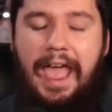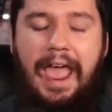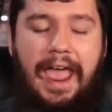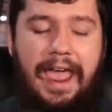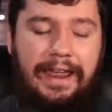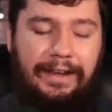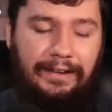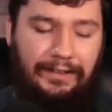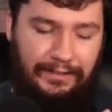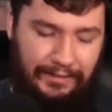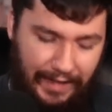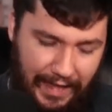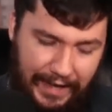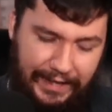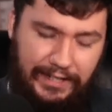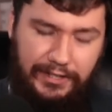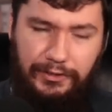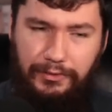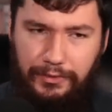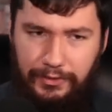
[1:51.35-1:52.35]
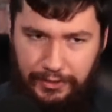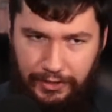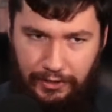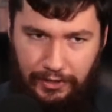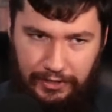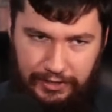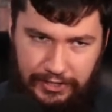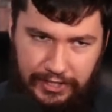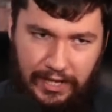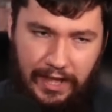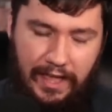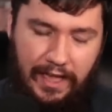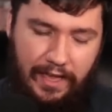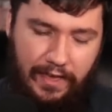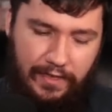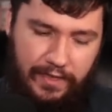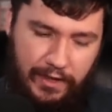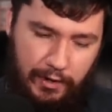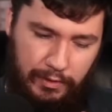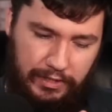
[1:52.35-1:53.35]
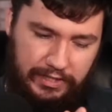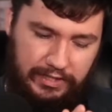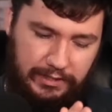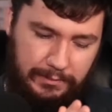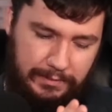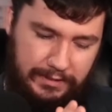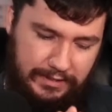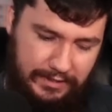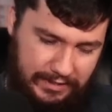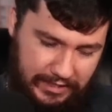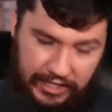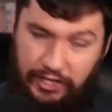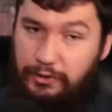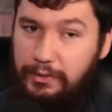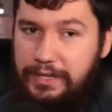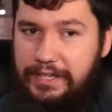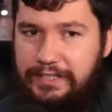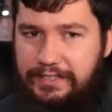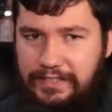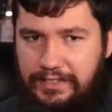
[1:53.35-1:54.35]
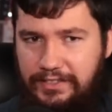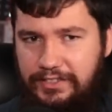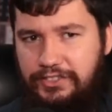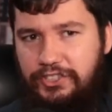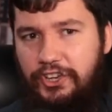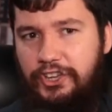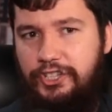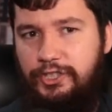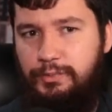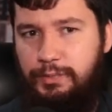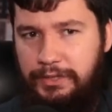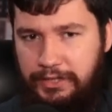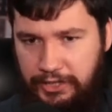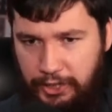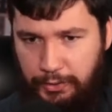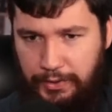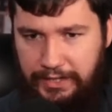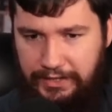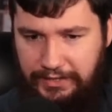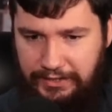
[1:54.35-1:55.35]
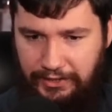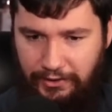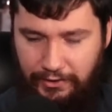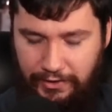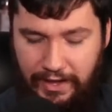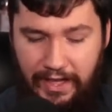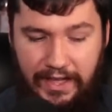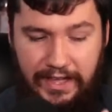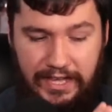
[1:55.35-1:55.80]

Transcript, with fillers: And like it or not, there are some serious concerns with doing so.